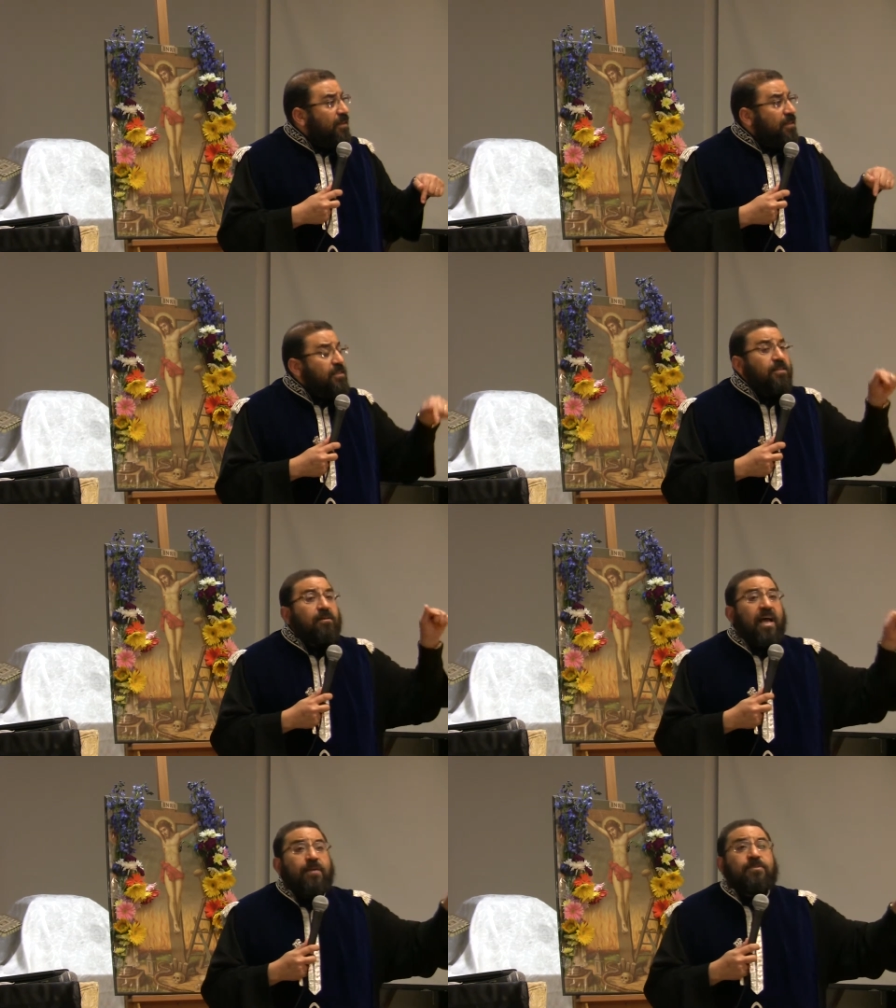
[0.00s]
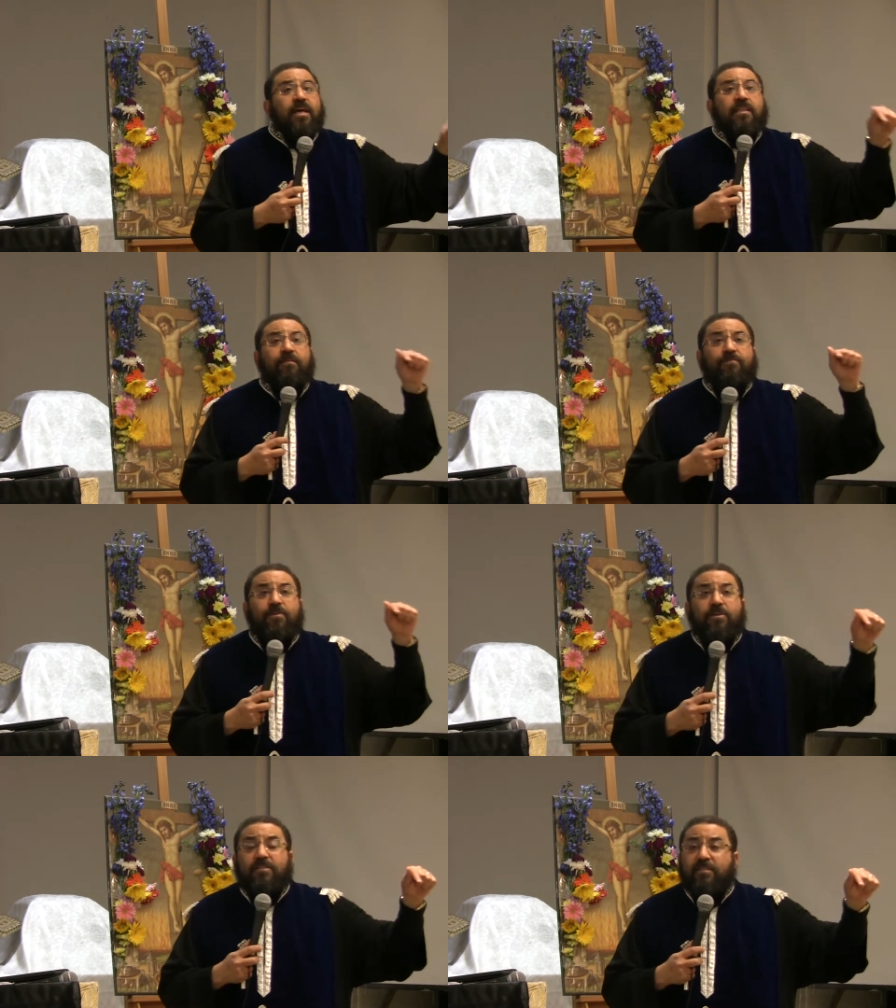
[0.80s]
The scribes and the
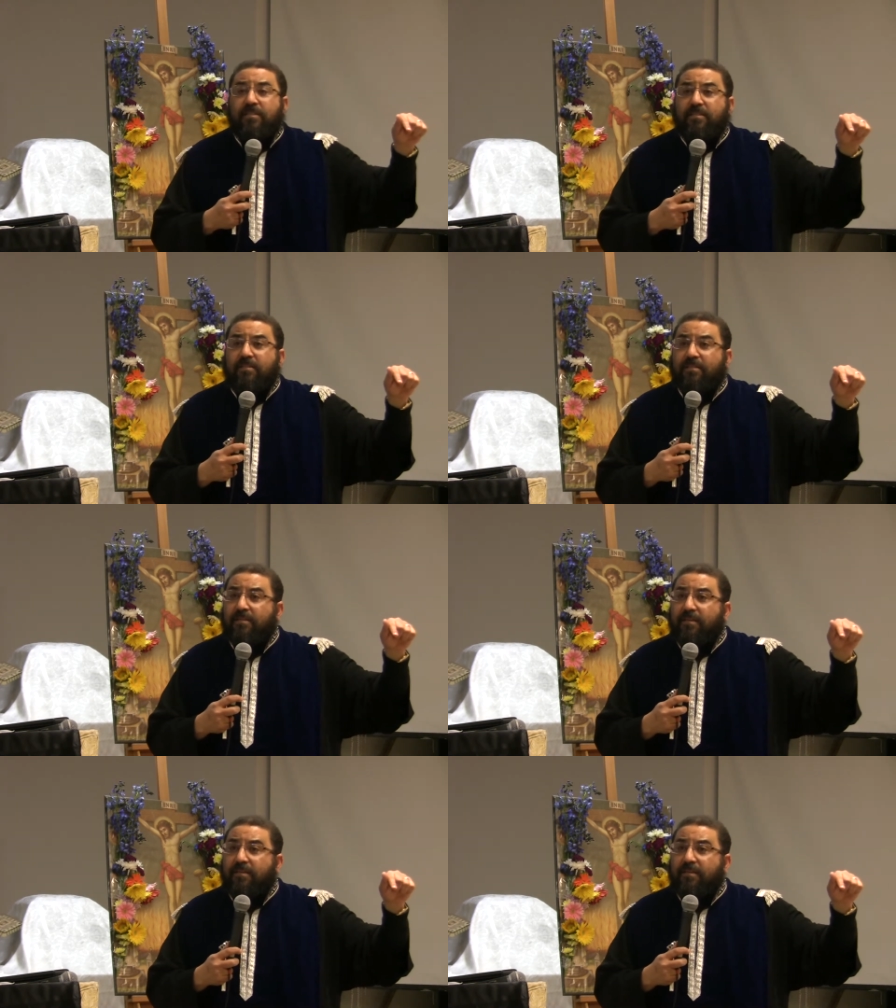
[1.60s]
Pharisees